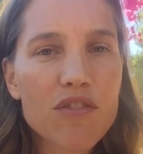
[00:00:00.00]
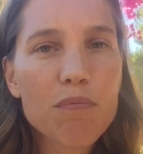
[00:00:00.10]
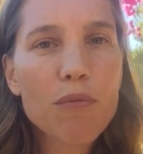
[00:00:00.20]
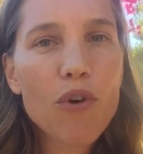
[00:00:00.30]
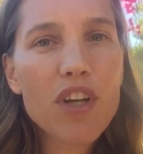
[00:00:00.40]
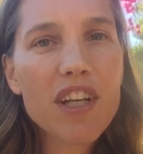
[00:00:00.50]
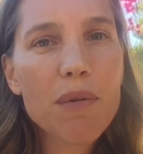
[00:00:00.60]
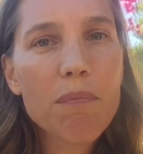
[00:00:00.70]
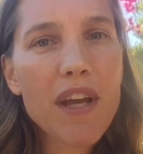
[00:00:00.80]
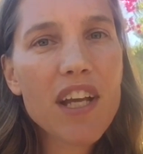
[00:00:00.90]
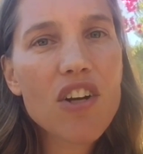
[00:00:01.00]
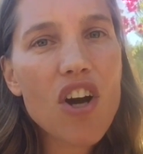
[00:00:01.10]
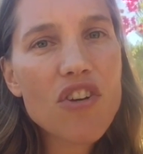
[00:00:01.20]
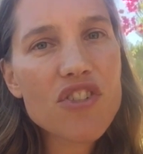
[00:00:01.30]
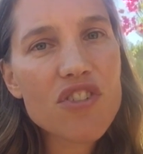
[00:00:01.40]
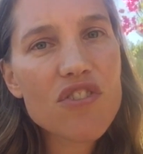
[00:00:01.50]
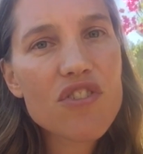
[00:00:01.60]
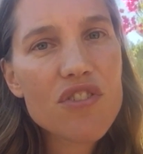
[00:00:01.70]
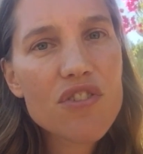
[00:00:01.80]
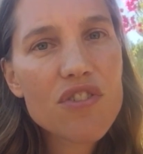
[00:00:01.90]
the more you can make
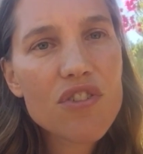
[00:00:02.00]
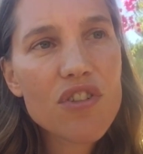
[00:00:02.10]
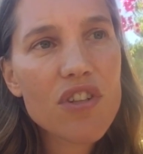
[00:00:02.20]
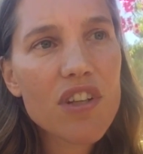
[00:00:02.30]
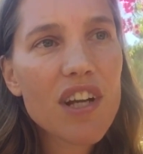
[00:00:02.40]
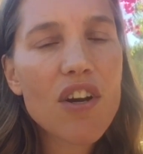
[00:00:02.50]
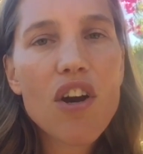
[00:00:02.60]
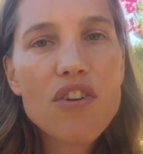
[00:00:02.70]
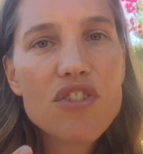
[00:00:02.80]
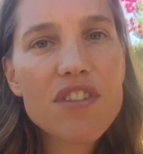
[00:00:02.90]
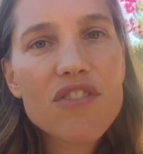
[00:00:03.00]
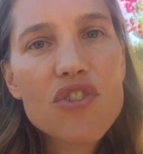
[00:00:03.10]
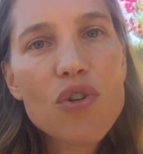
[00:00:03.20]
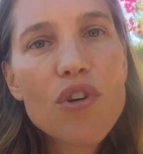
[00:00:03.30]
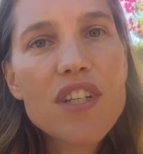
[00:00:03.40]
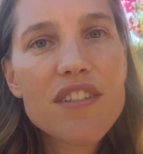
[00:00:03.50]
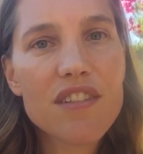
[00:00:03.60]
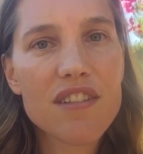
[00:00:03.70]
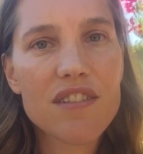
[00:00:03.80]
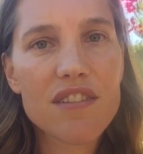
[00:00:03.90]
conscious
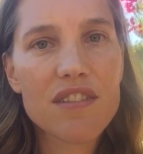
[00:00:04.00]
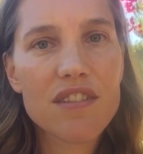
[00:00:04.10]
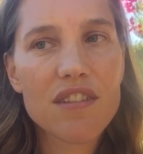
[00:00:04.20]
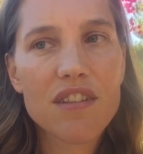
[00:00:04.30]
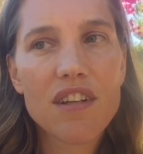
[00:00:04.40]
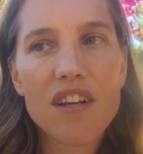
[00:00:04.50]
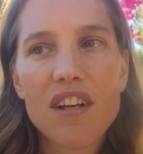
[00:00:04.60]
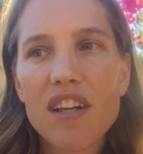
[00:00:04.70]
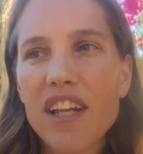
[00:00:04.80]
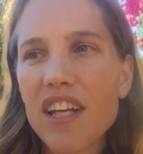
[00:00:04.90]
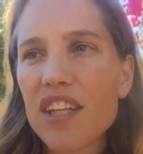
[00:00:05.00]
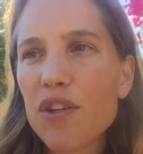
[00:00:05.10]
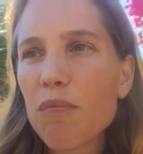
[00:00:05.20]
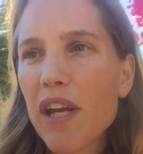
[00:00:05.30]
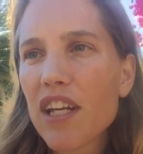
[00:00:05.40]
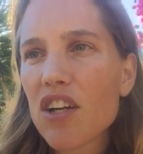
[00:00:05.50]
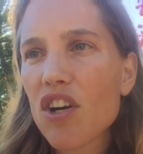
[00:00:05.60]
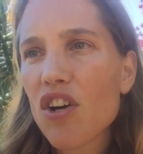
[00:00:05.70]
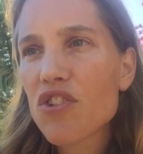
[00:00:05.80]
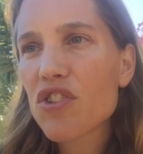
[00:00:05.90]
choices. Like you make a
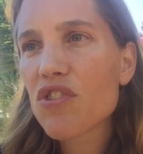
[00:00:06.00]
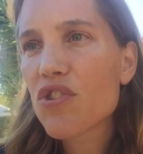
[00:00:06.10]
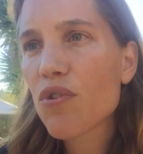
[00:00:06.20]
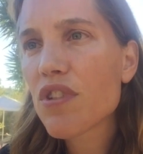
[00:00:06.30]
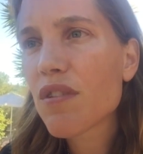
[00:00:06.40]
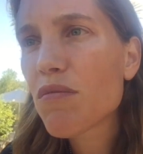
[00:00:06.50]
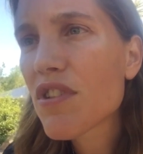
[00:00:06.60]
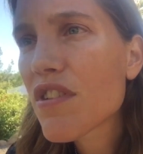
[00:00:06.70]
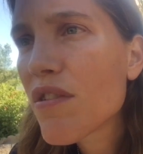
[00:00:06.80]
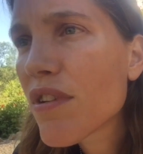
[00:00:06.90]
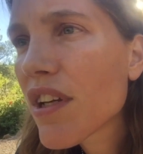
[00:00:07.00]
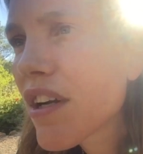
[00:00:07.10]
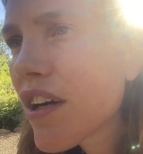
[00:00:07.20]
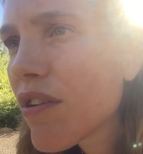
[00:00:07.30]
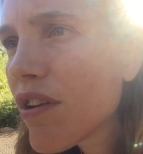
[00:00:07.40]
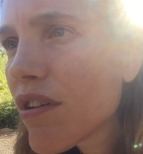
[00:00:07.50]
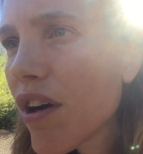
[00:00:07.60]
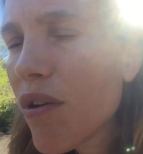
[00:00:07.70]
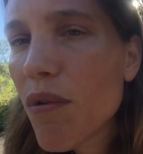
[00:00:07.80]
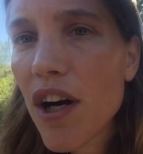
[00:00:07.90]
conscious choice. I'm just looking how long.
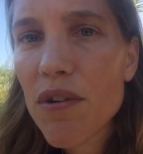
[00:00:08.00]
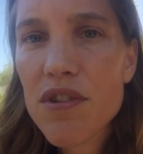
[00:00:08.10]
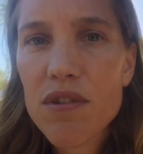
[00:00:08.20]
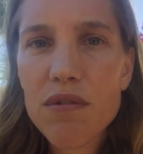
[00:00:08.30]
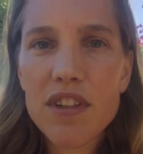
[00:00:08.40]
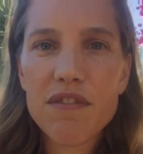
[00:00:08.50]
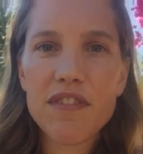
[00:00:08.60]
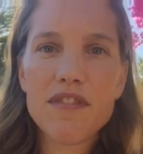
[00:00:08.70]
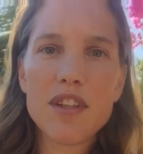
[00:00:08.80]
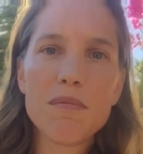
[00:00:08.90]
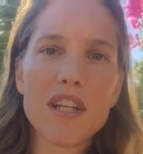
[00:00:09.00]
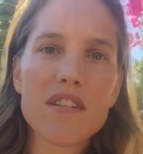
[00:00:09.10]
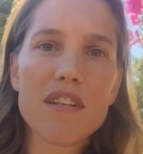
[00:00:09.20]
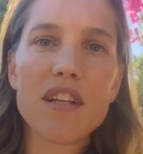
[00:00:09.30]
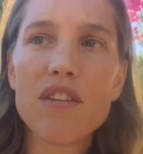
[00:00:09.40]
Oh wow, it's already 15 minutes.